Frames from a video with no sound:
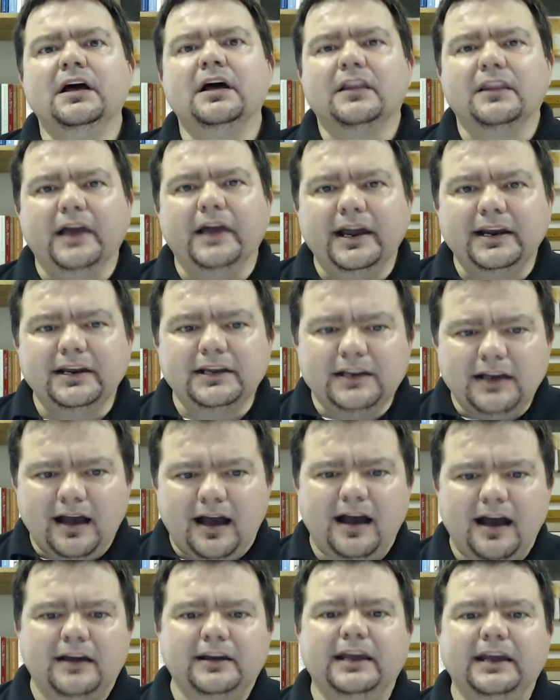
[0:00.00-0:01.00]
Let
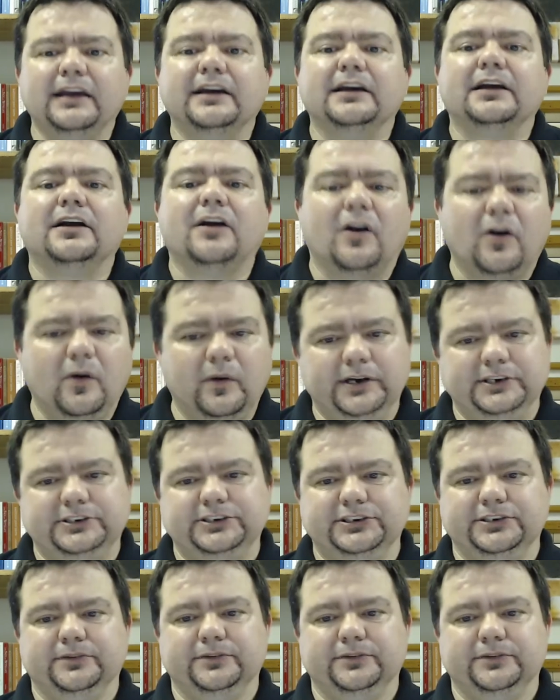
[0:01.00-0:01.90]
God encourage you.